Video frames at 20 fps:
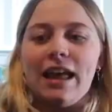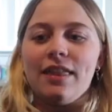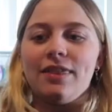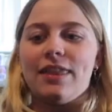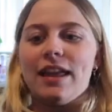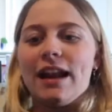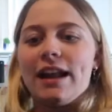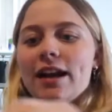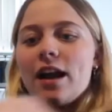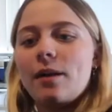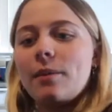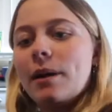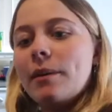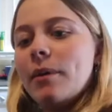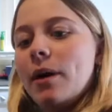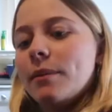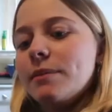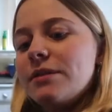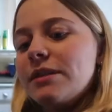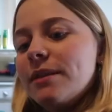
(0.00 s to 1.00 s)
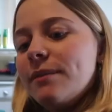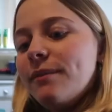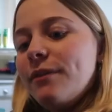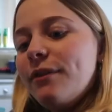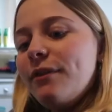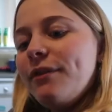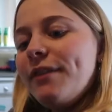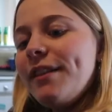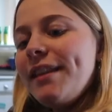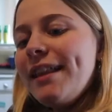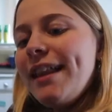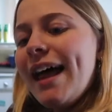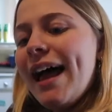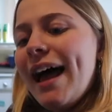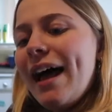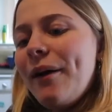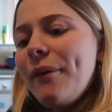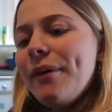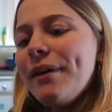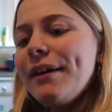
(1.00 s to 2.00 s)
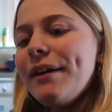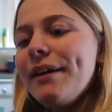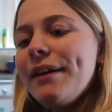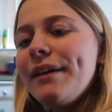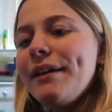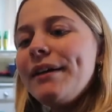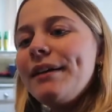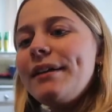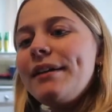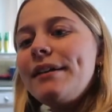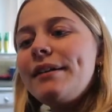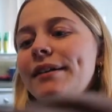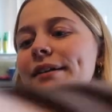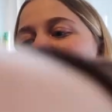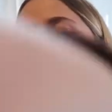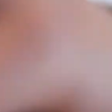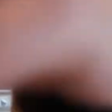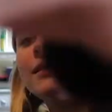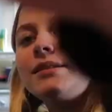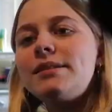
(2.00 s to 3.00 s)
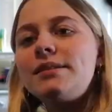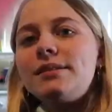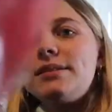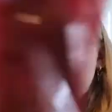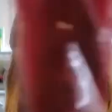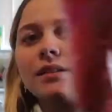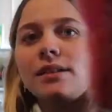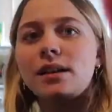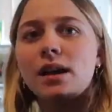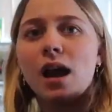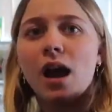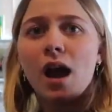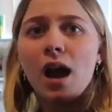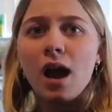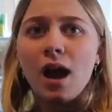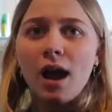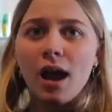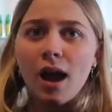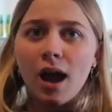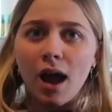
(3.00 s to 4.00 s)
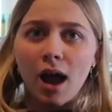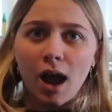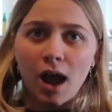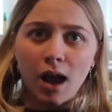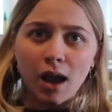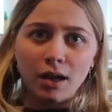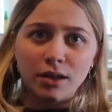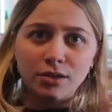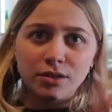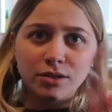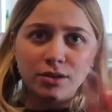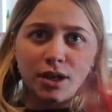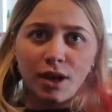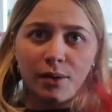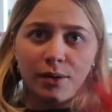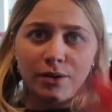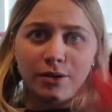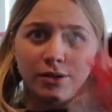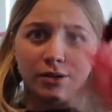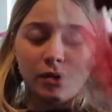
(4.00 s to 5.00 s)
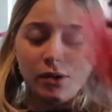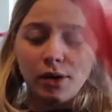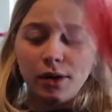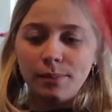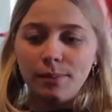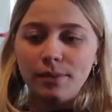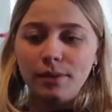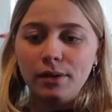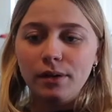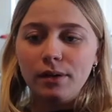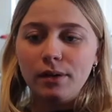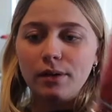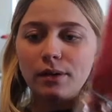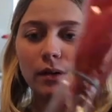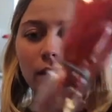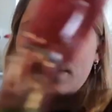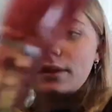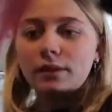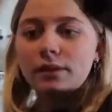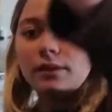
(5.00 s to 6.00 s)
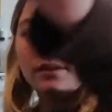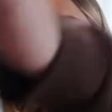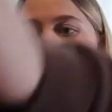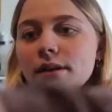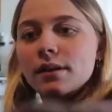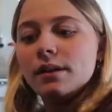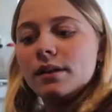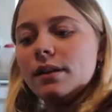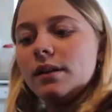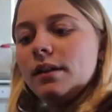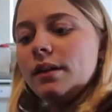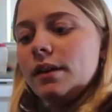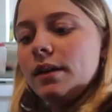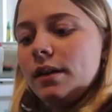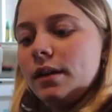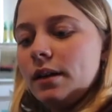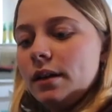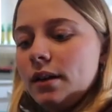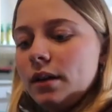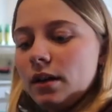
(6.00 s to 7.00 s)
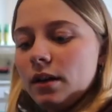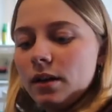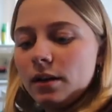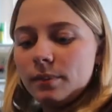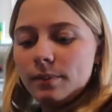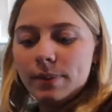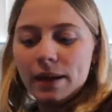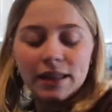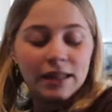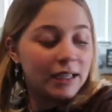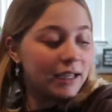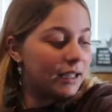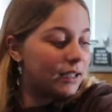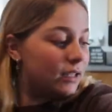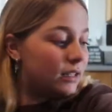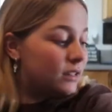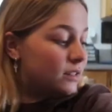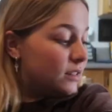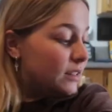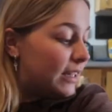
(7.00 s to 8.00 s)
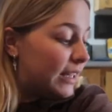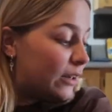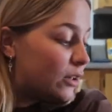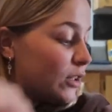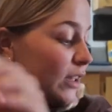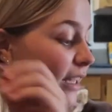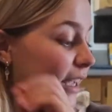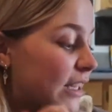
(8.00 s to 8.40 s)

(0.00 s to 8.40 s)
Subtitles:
Then I got my mom some flowers. So adorable. Bailey, literally